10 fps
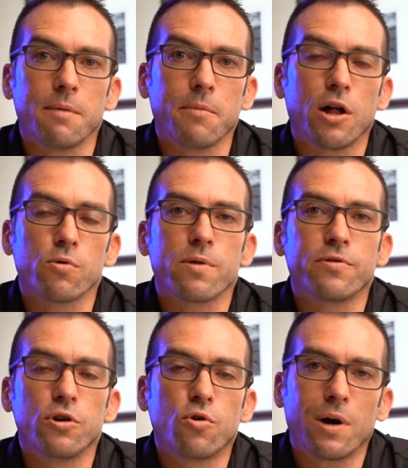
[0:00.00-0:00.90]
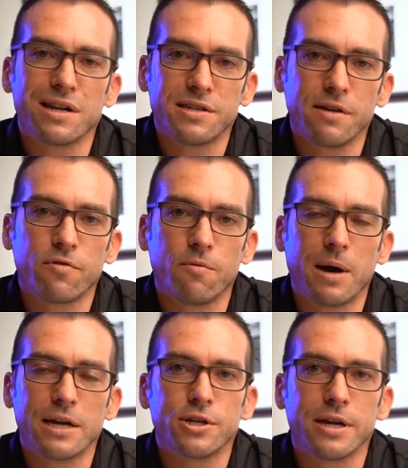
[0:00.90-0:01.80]
email with good quality
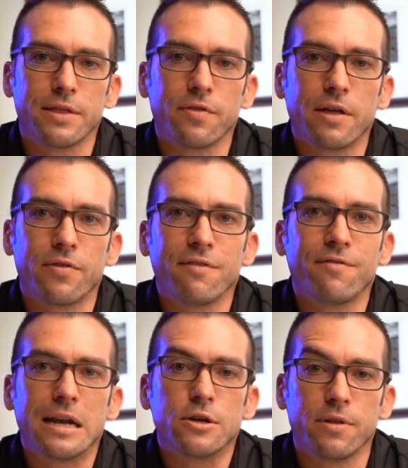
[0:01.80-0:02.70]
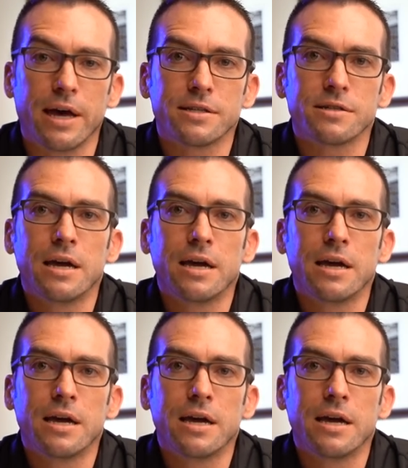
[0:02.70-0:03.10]
information in, they value that.